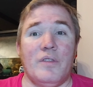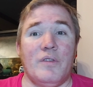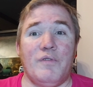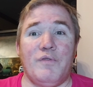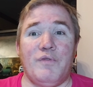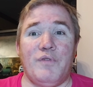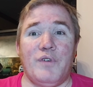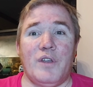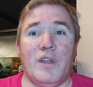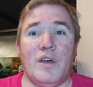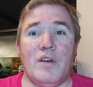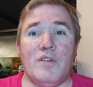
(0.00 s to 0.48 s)

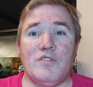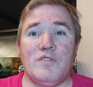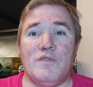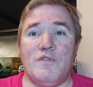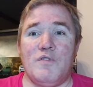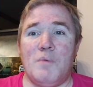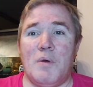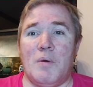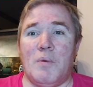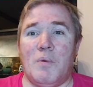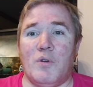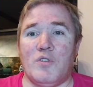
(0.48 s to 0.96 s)
For those of
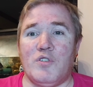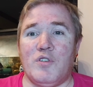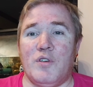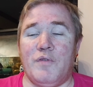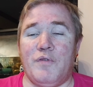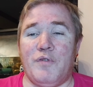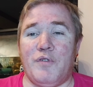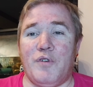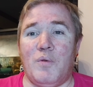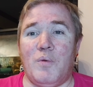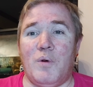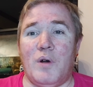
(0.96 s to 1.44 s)
you who've been watching
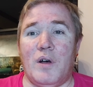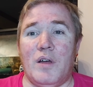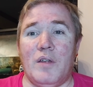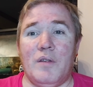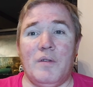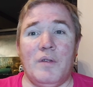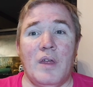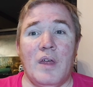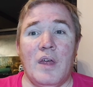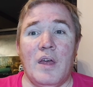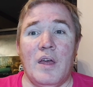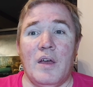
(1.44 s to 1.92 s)
for a
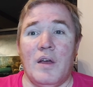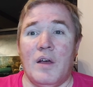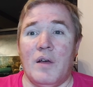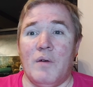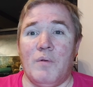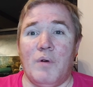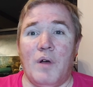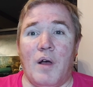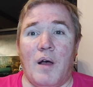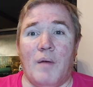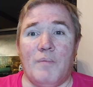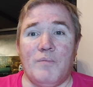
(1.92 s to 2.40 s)
while,
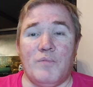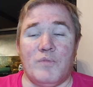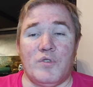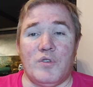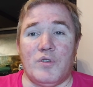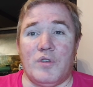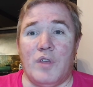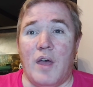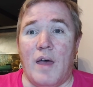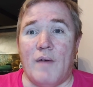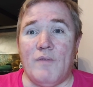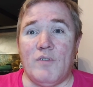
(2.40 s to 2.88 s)
I
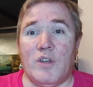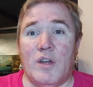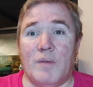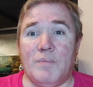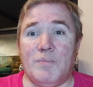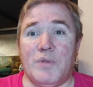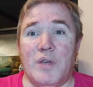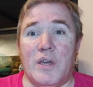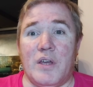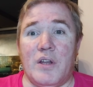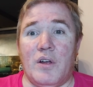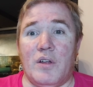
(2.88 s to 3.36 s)
have an
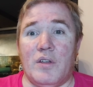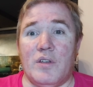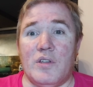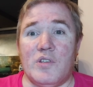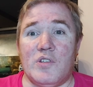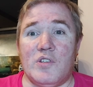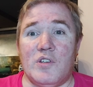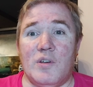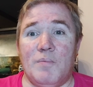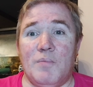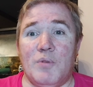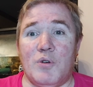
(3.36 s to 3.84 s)
update on the
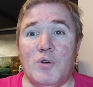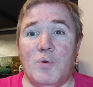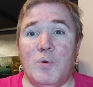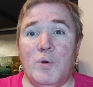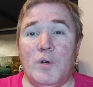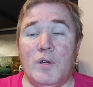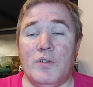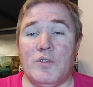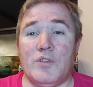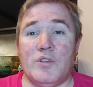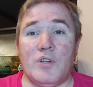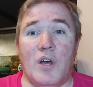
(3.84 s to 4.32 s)
Somber
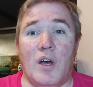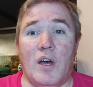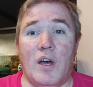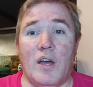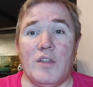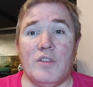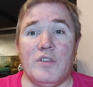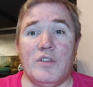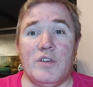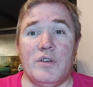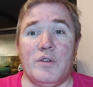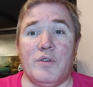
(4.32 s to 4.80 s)
quilt. I
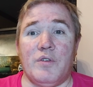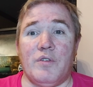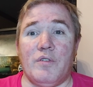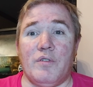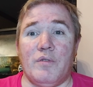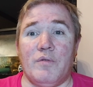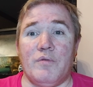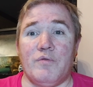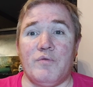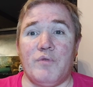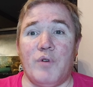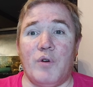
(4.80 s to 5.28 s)
did
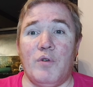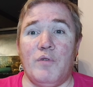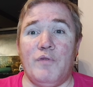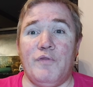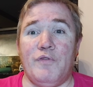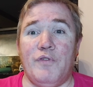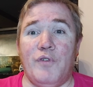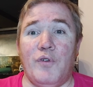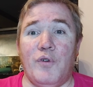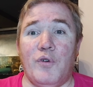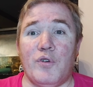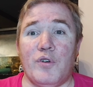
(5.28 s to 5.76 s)
row
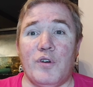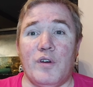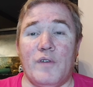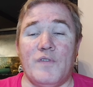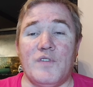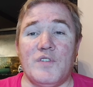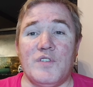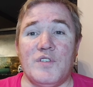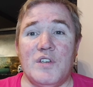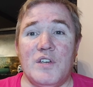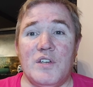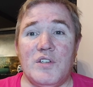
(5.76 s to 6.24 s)
4 of
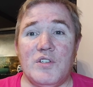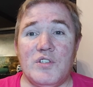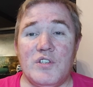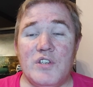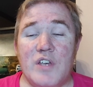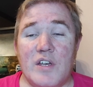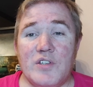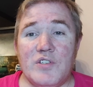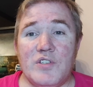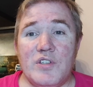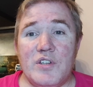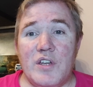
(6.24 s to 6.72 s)
6
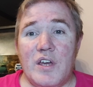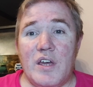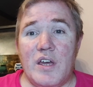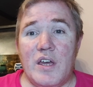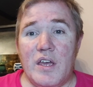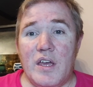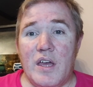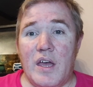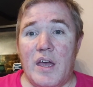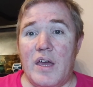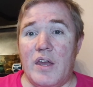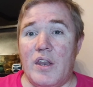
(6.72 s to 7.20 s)

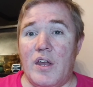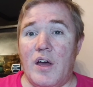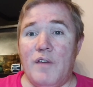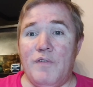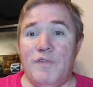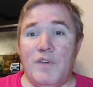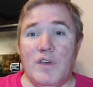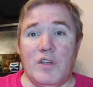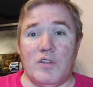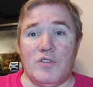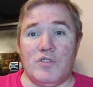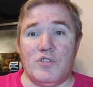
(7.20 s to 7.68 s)
yesterday, and I
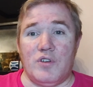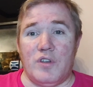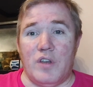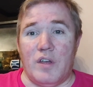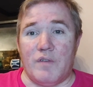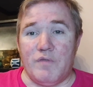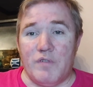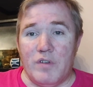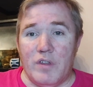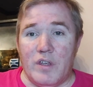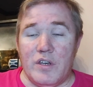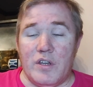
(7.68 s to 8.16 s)
think it turned
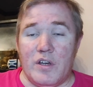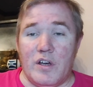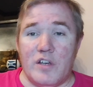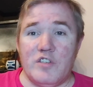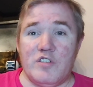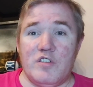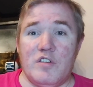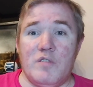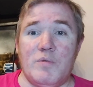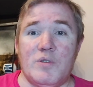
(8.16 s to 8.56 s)
out really nicely.